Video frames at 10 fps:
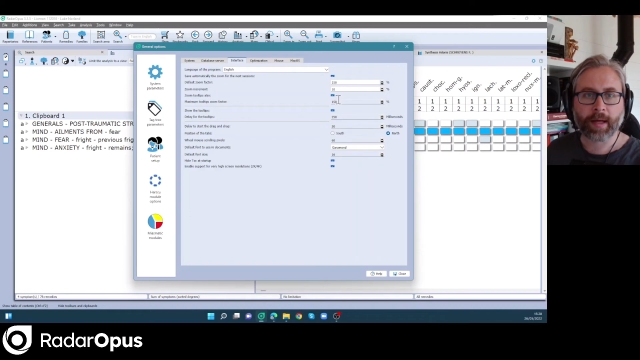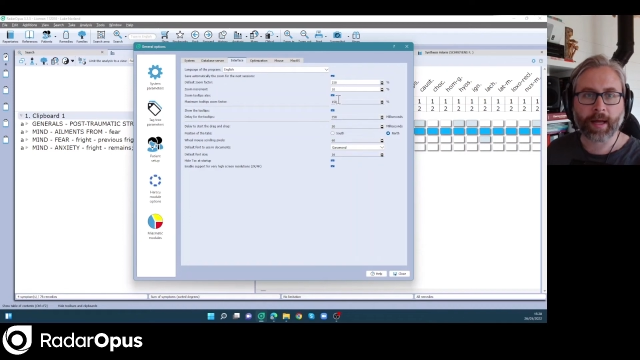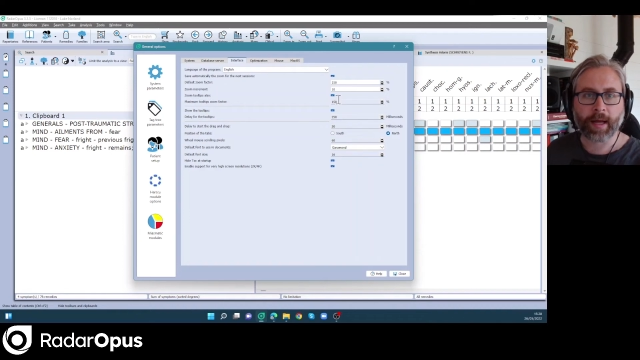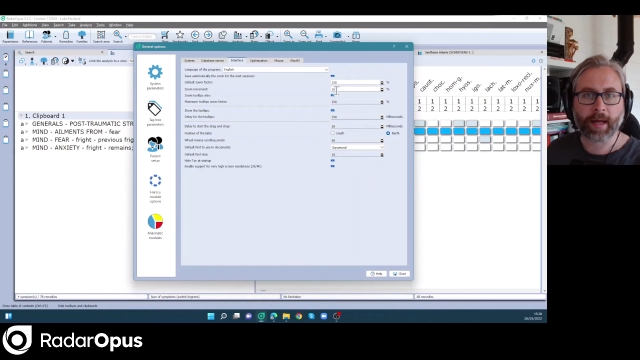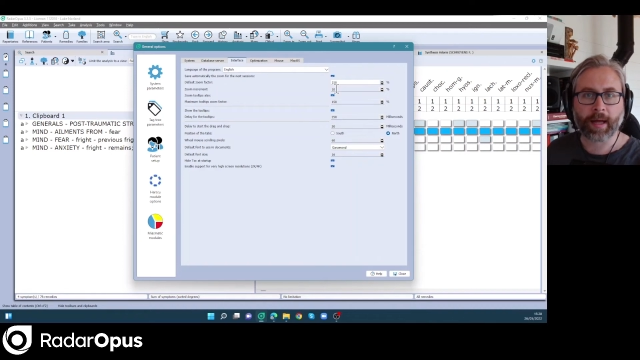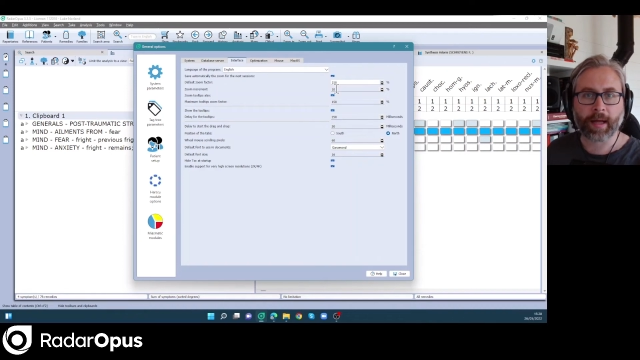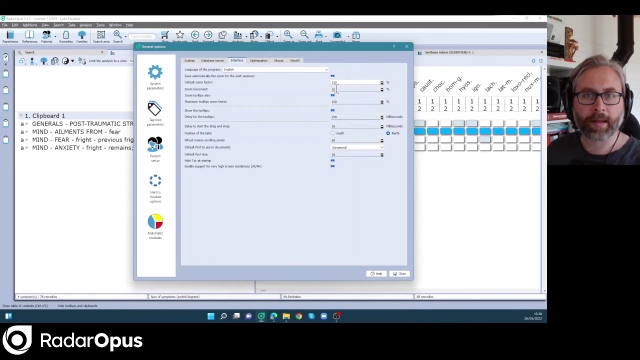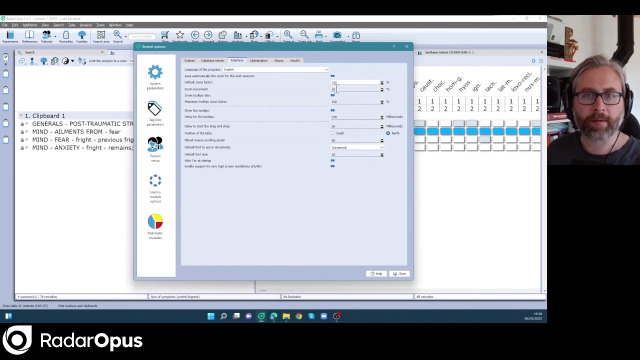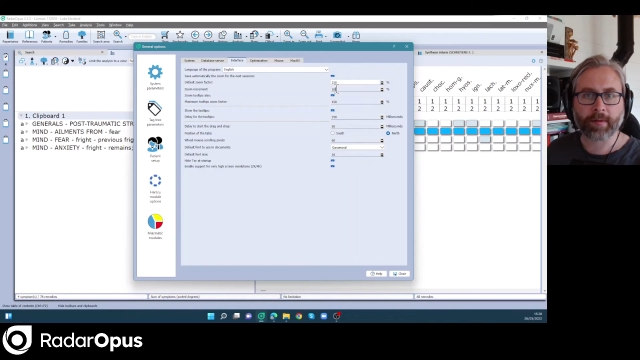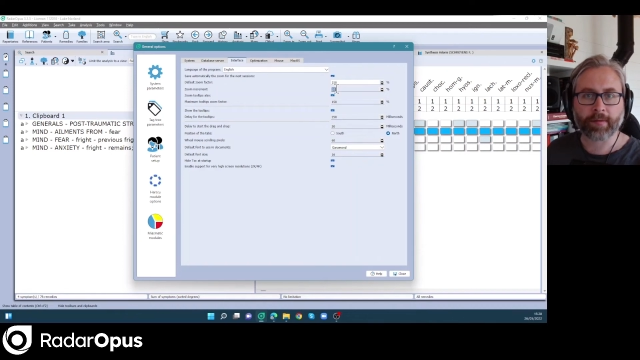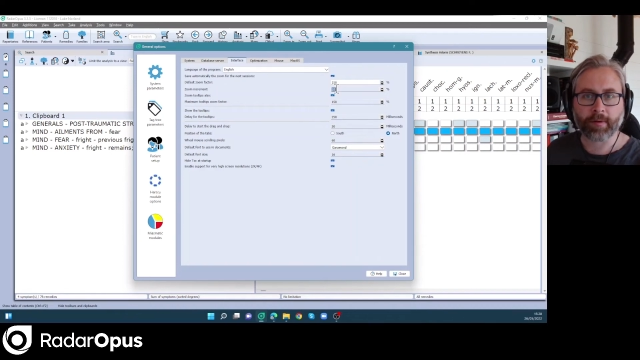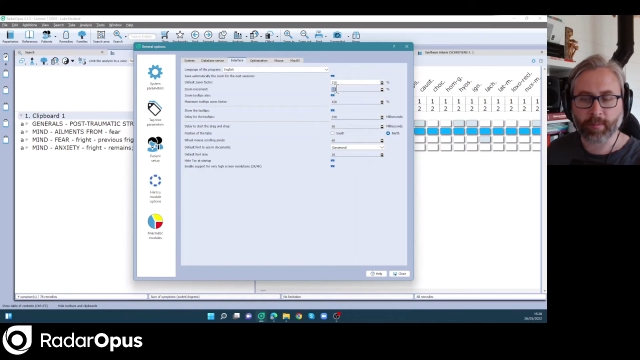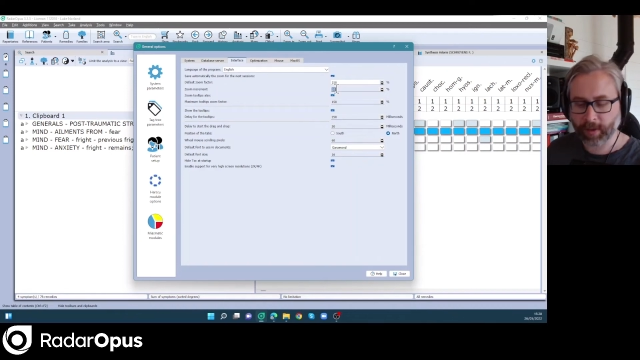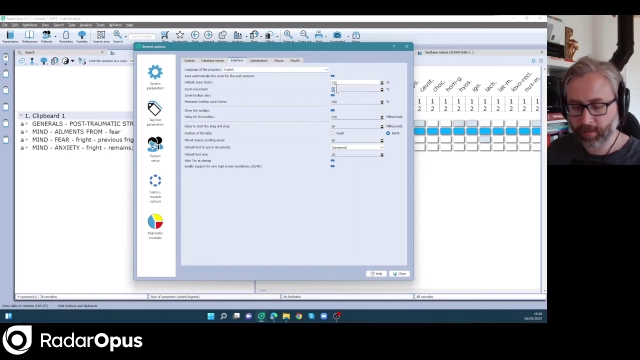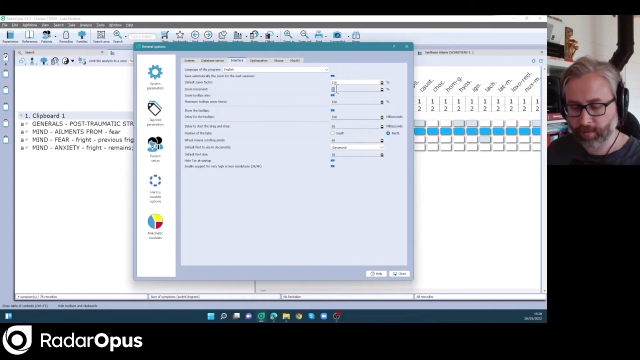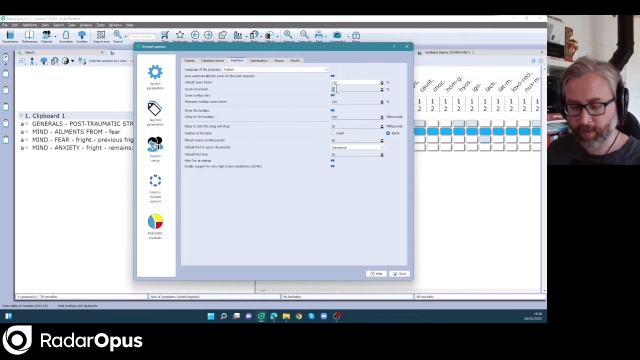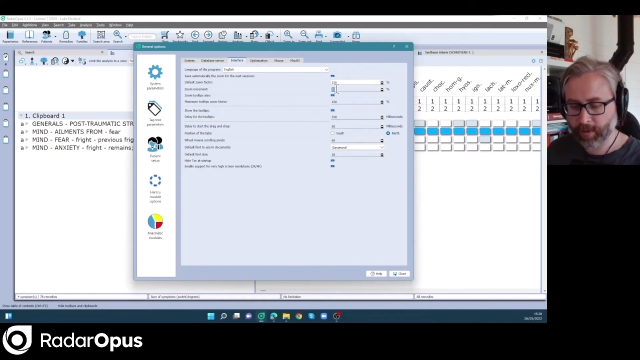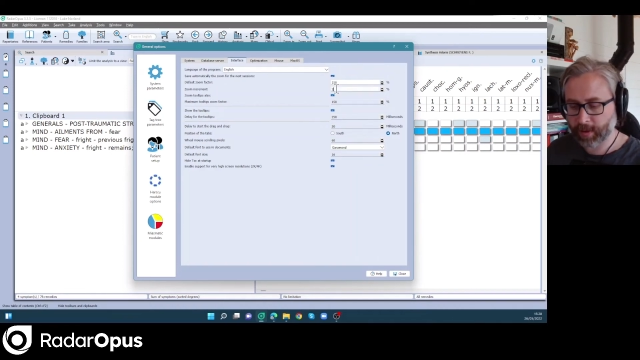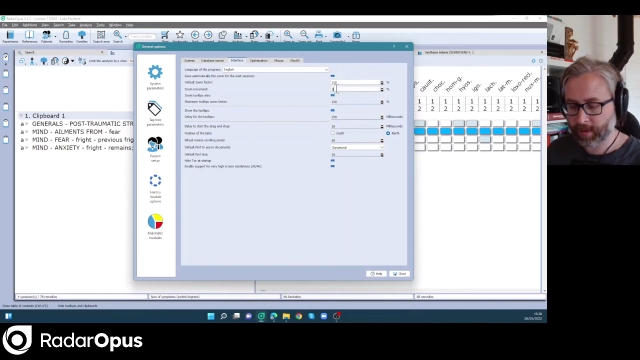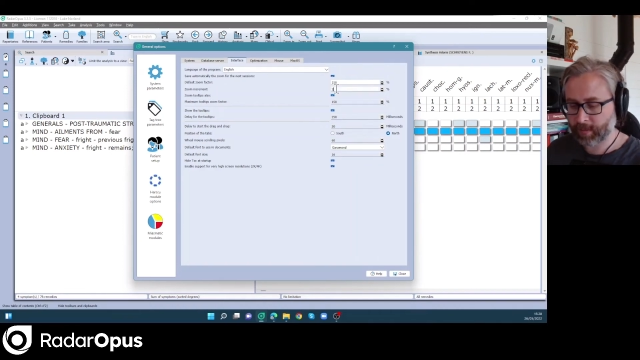and the zoom increment
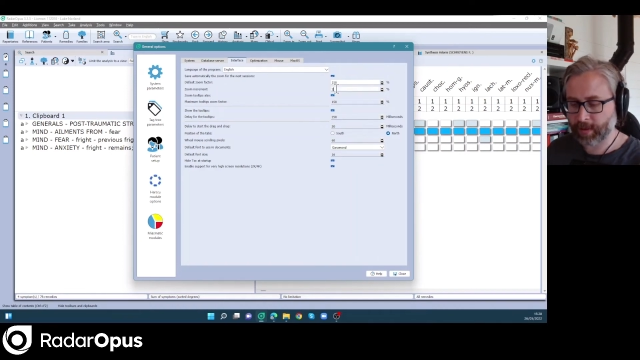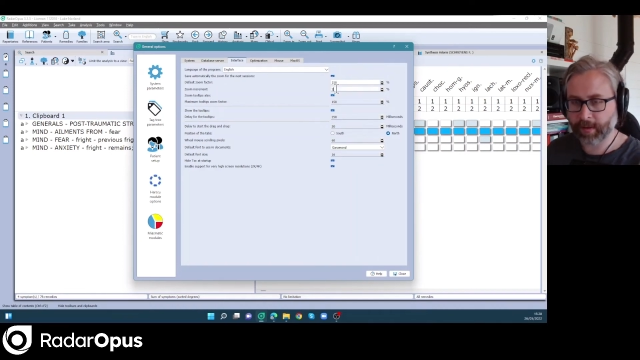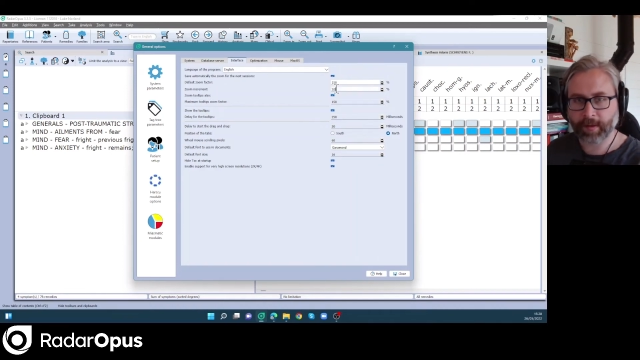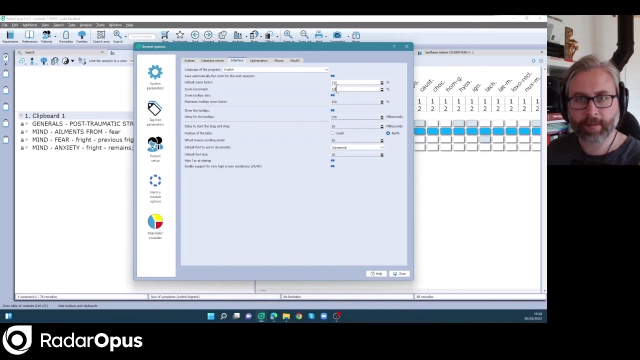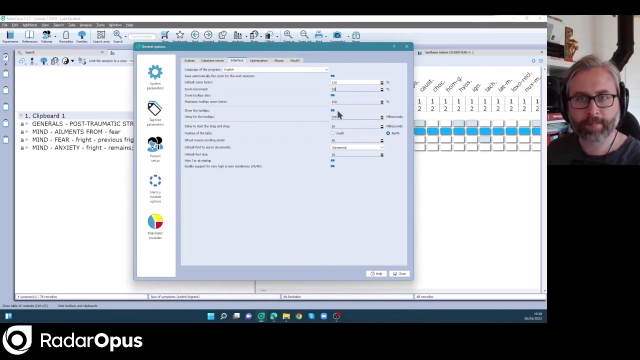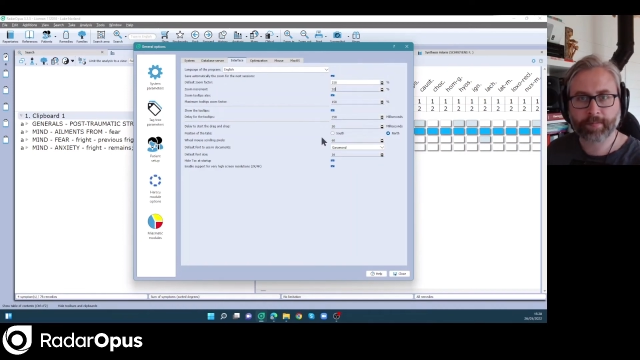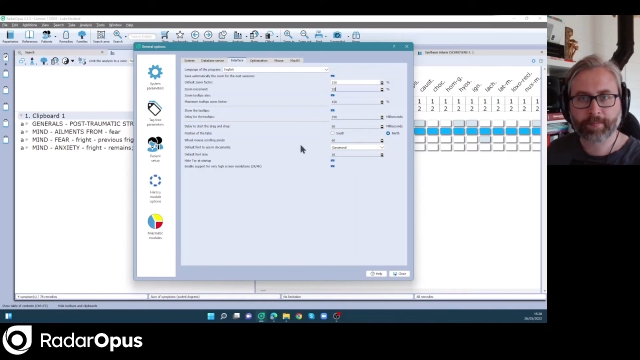at 20.